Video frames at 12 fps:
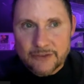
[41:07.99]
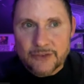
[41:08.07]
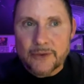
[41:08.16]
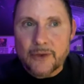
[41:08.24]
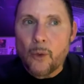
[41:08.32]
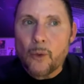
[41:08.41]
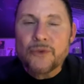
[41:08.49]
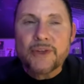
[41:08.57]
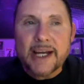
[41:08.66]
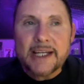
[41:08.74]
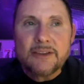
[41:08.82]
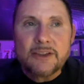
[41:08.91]
So the whole
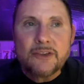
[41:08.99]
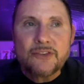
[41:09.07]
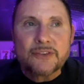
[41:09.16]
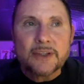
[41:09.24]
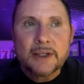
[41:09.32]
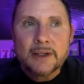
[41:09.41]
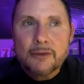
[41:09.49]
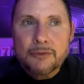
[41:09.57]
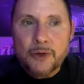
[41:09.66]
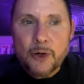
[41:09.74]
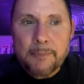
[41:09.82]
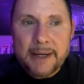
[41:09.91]
90s
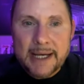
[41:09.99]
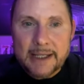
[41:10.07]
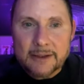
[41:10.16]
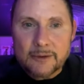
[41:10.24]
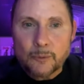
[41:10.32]
throwback,